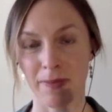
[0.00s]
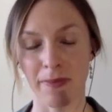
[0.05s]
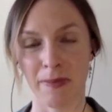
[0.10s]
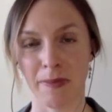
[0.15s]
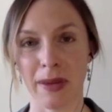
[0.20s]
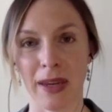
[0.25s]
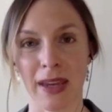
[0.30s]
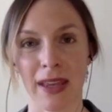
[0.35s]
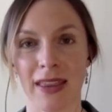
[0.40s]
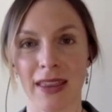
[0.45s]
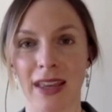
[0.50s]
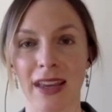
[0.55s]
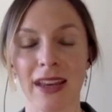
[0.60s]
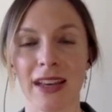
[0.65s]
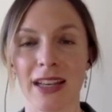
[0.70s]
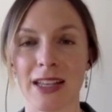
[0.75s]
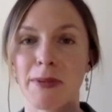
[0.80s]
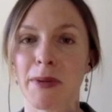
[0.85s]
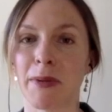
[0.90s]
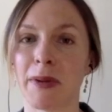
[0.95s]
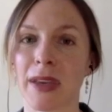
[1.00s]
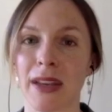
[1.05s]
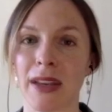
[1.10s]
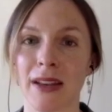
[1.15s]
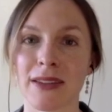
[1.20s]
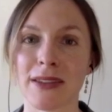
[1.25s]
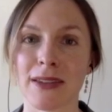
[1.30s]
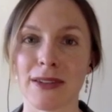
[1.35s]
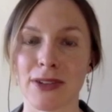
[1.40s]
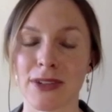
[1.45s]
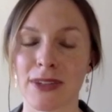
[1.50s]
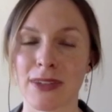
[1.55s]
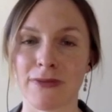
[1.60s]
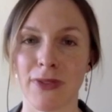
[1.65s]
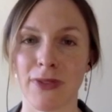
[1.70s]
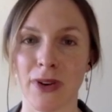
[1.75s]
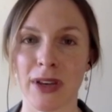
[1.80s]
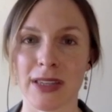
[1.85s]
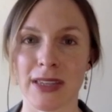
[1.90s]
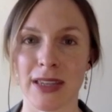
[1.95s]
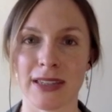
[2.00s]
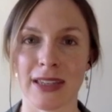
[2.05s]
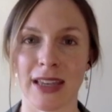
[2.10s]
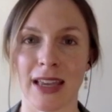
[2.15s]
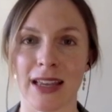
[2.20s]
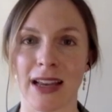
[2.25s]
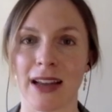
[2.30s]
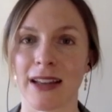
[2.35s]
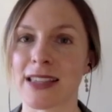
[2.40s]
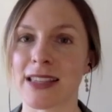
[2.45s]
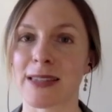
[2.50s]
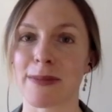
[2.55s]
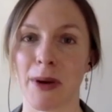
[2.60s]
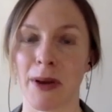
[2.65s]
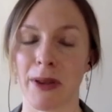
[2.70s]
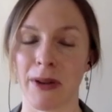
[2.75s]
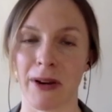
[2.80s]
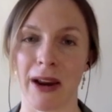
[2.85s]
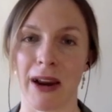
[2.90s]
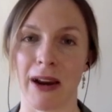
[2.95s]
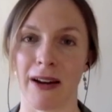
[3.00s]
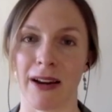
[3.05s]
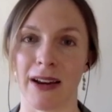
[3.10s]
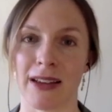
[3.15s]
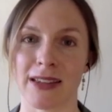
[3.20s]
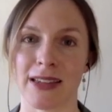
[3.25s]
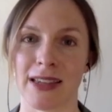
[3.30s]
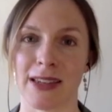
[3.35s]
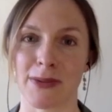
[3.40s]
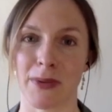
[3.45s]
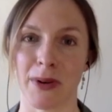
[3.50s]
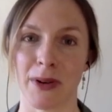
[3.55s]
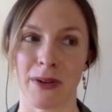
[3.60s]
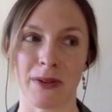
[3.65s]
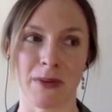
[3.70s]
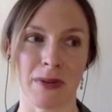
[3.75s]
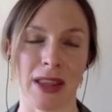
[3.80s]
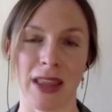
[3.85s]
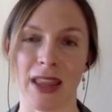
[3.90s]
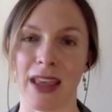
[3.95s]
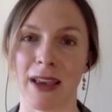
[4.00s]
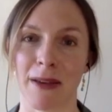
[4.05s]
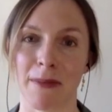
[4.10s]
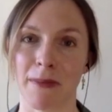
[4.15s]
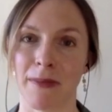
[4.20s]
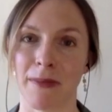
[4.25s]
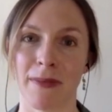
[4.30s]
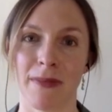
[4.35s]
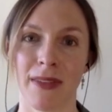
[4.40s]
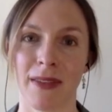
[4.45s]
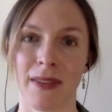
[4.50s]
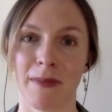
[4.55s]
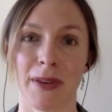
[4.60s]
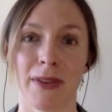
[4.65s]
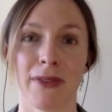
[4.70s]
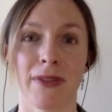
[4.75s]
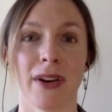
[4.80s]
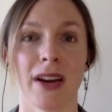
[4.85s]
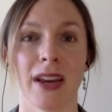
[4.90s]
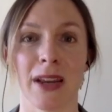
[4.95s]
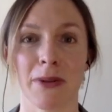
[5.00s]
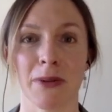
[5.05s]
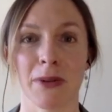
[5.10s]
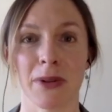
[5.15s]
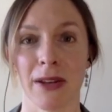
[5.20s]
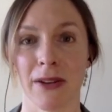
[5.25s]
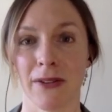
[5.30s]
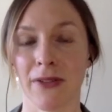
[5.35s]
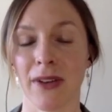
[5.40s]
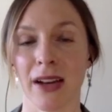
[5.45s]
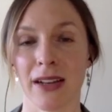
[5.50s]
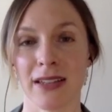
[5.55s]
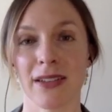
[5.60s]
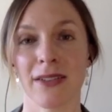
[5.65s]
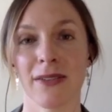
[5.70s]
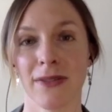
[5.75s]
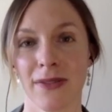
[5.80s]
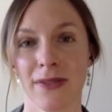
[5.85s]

big things, but we can also just focus on smaller areas as well, when they can be very equally effective.